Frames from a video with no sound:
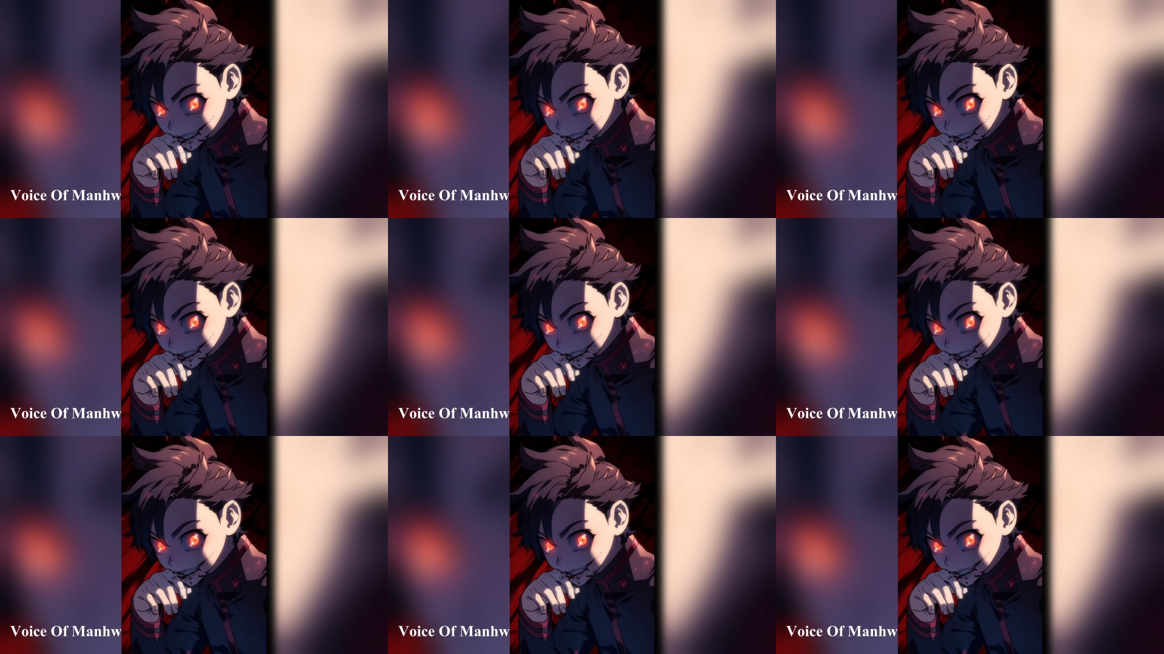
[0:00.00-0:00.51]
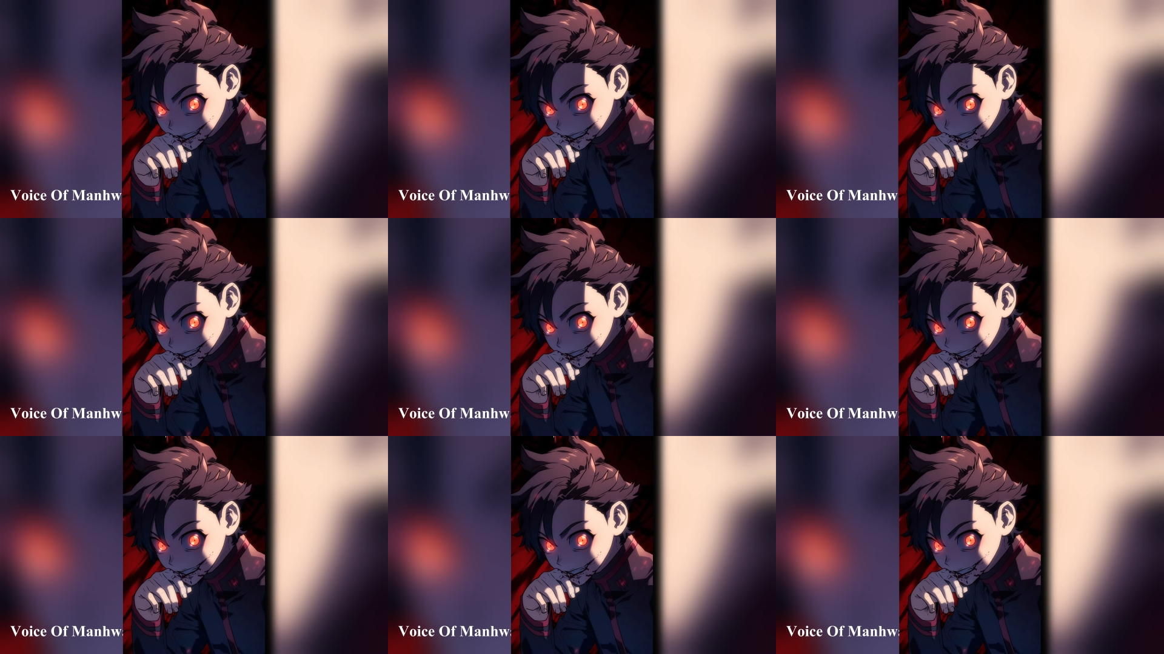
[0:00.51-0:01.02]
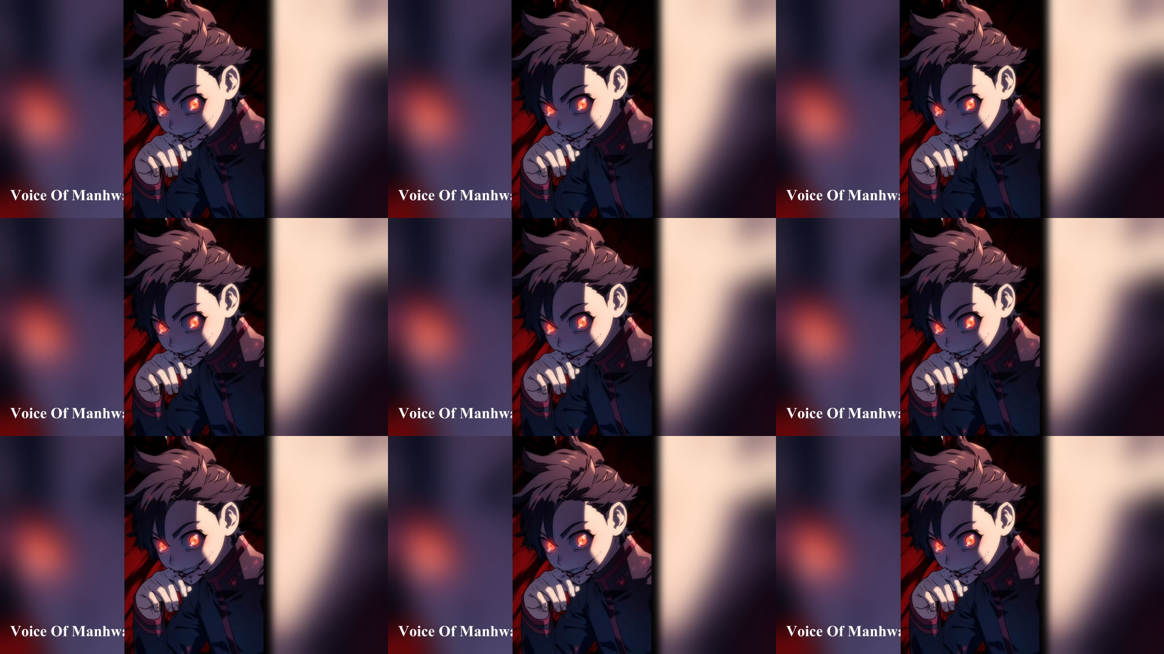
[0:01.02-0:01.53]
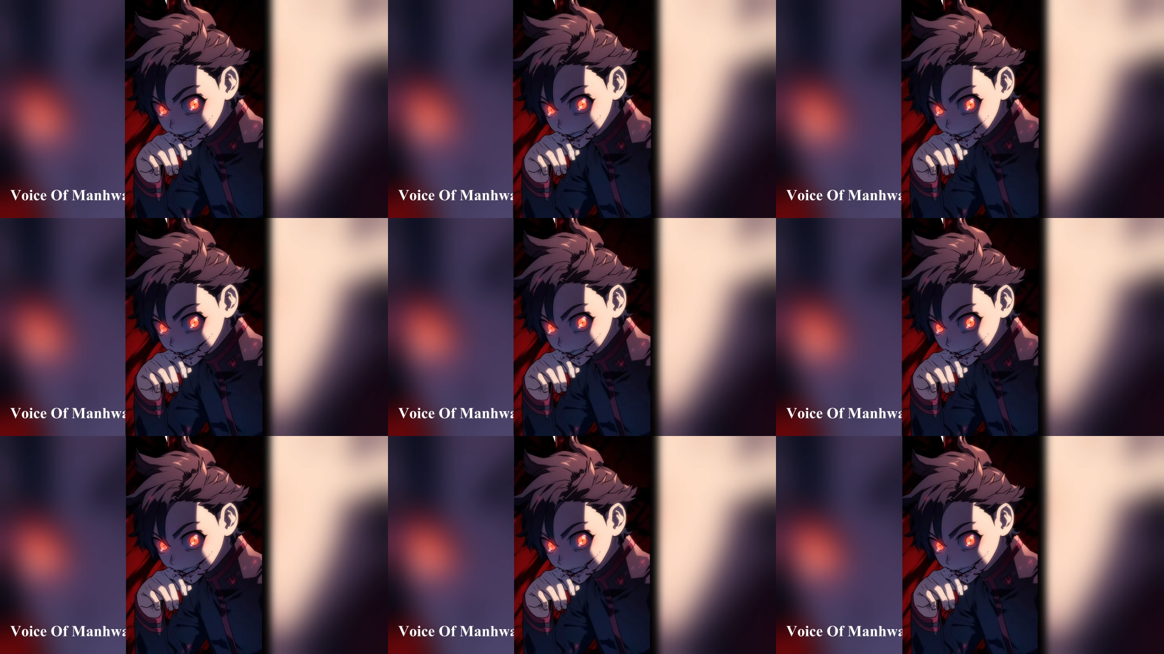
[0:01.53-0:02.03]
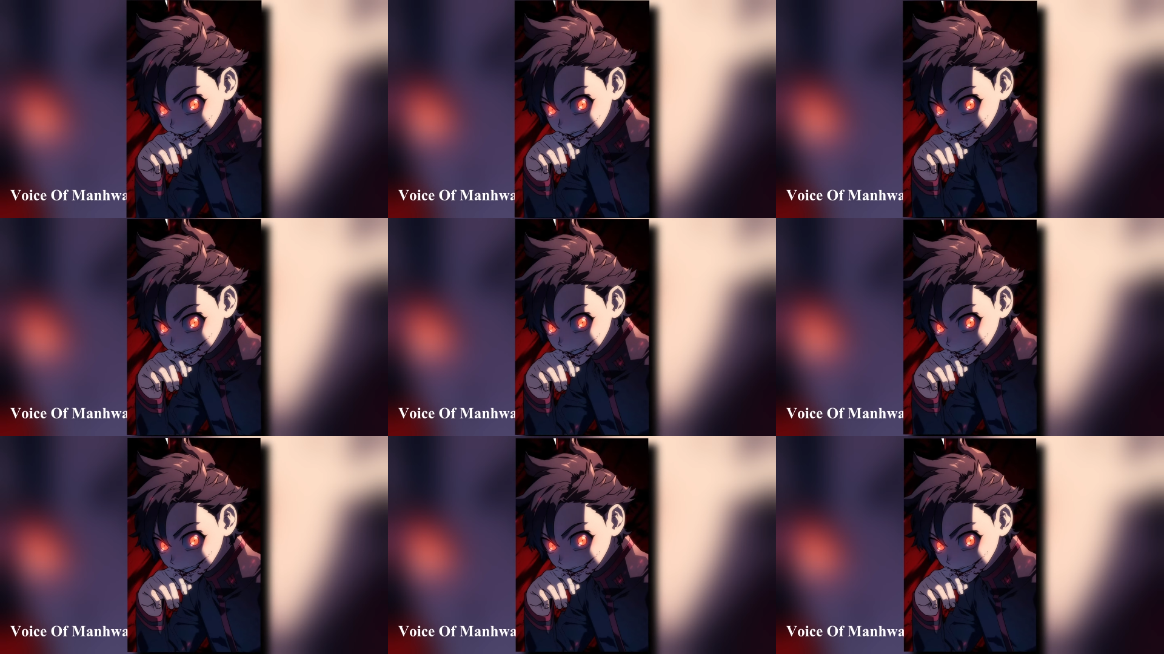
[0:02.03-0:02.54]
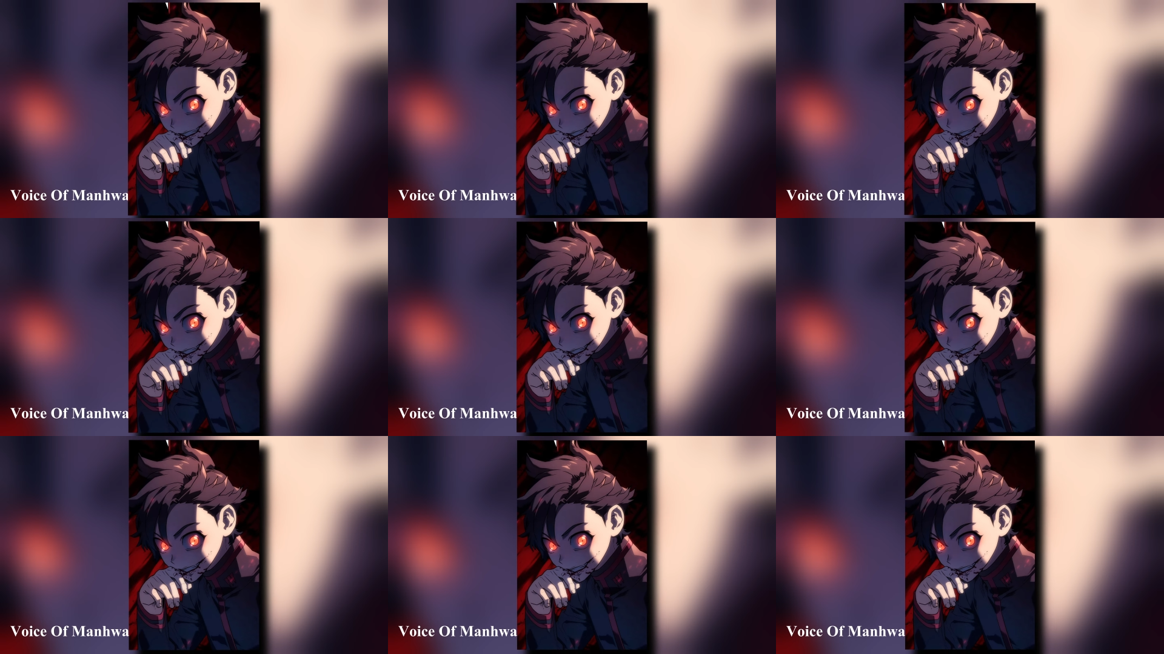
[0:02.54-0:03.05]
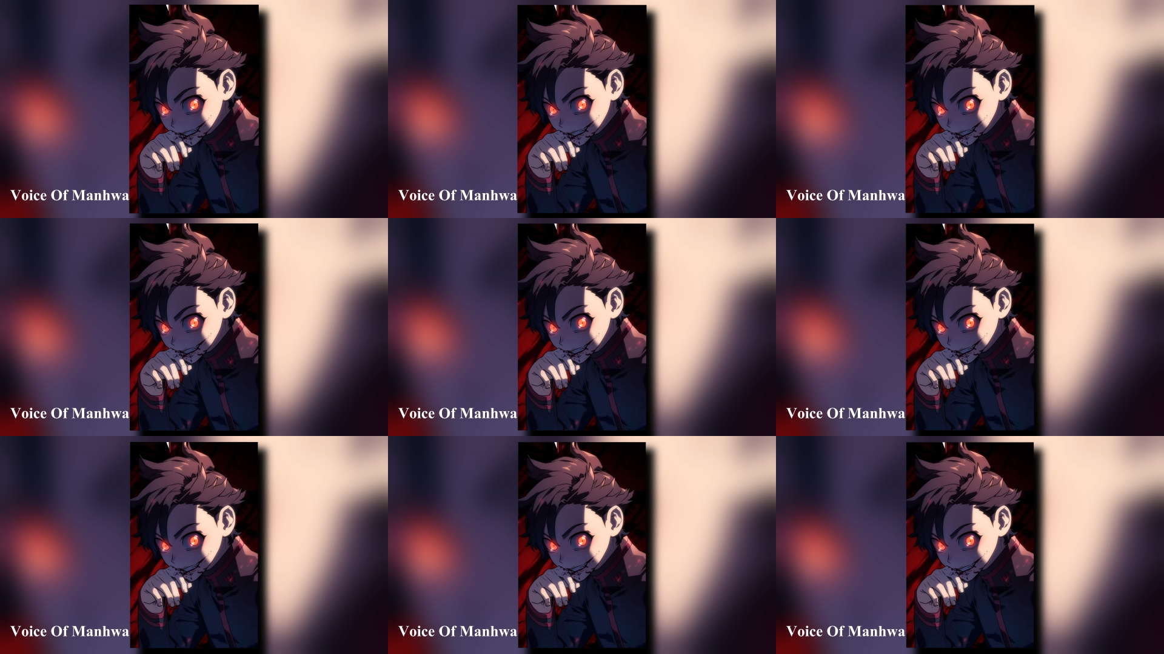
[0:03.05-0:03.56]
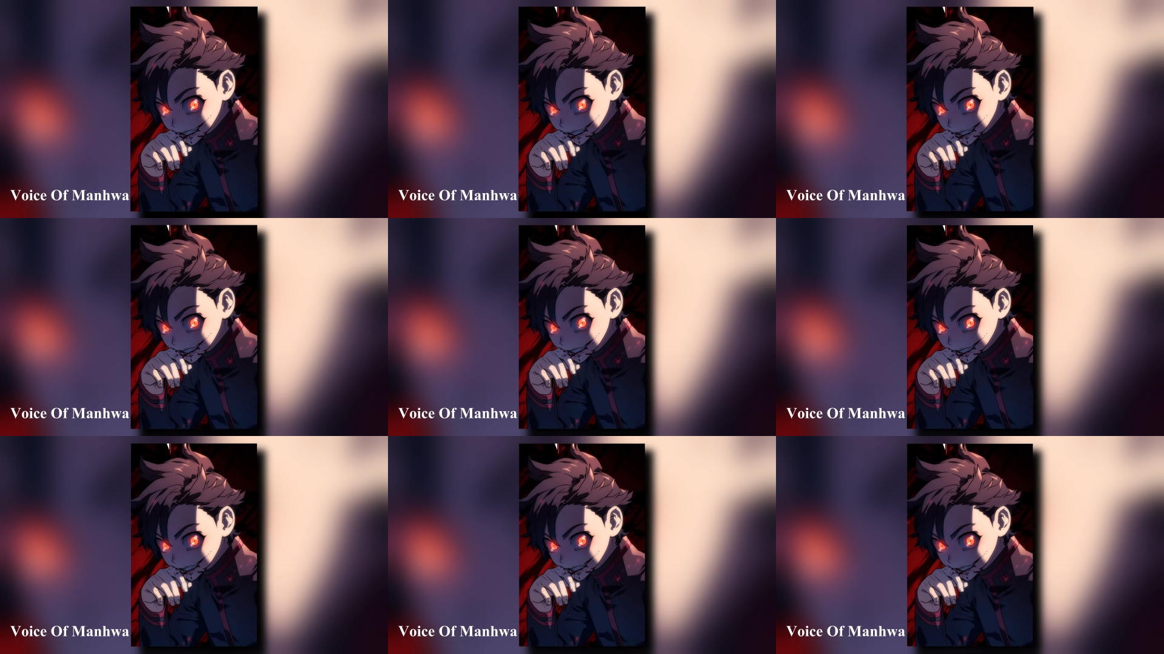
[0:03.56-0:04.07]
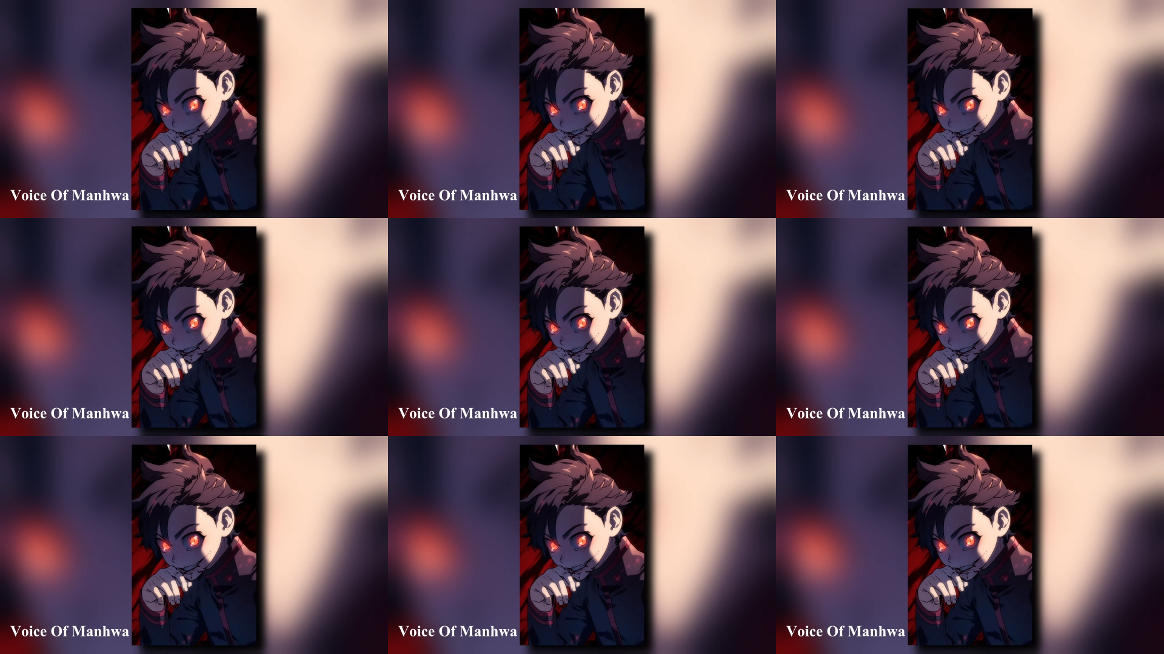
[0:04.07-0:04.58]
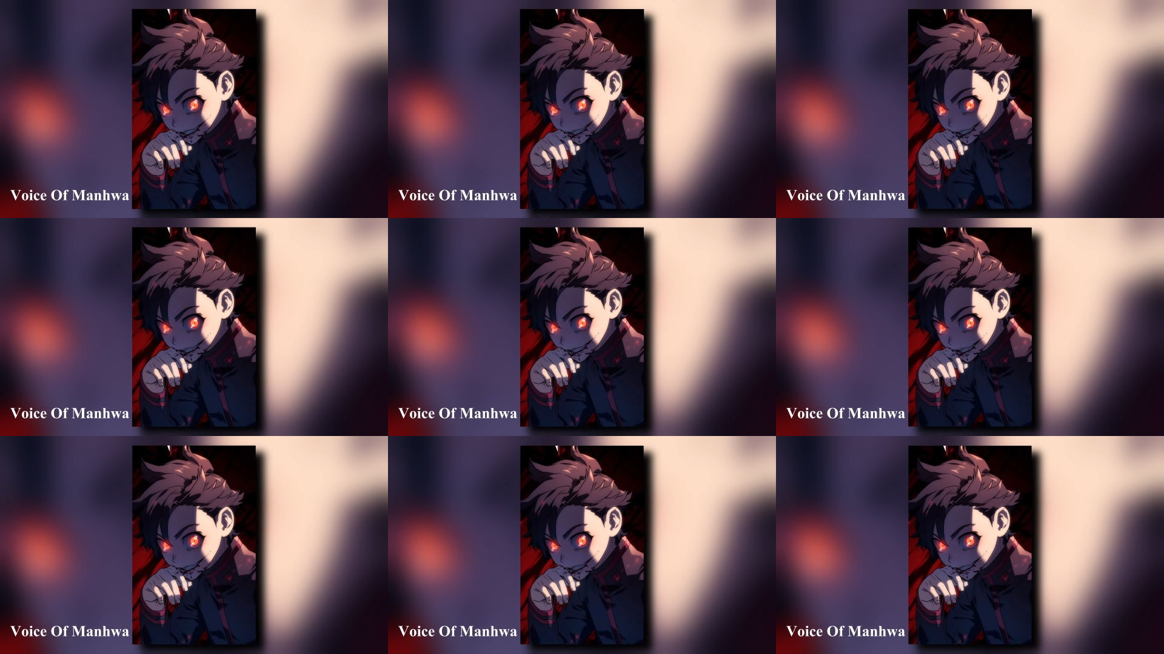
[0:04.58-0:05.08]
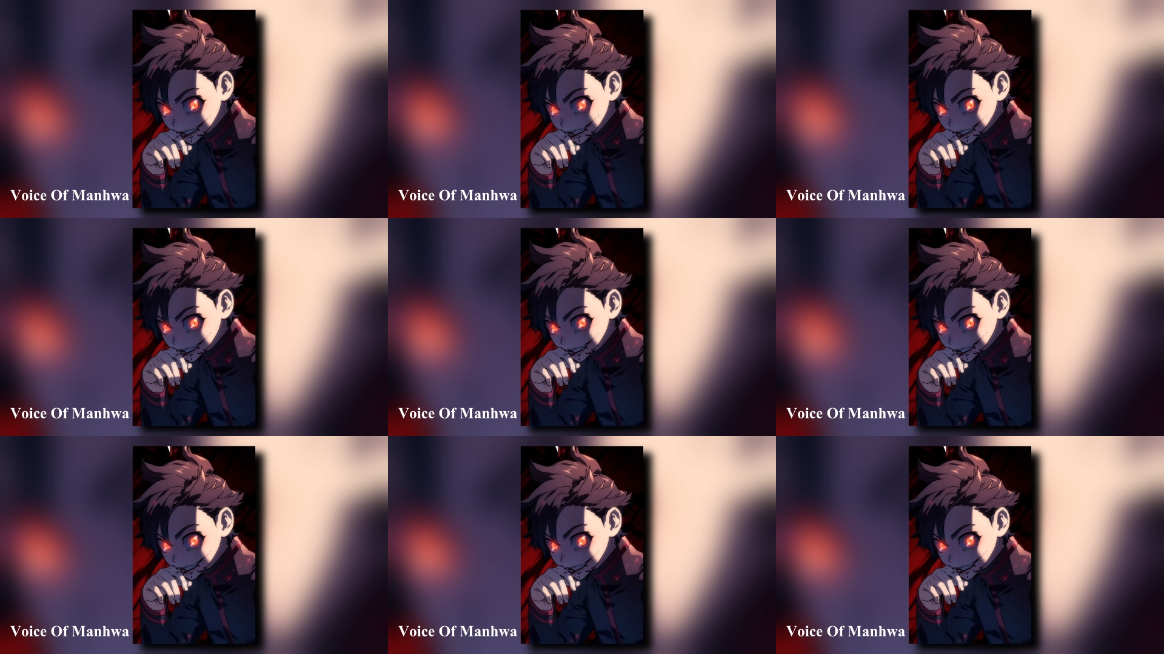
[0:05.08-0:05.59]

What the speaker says: (no speaker visible)